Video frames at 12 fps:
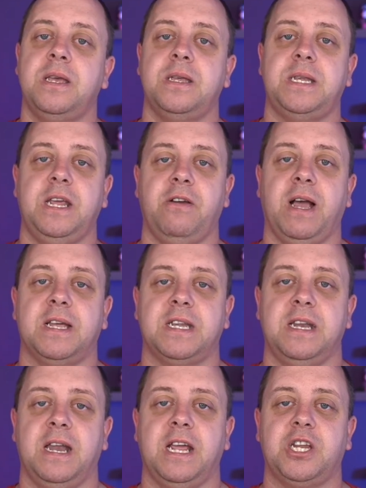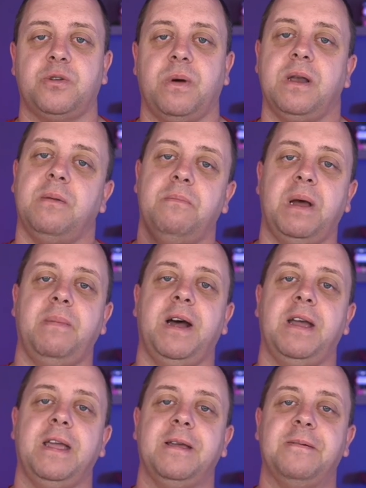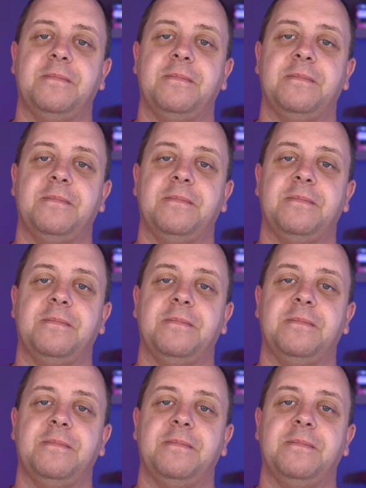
See you guys in the next one. Bye bye.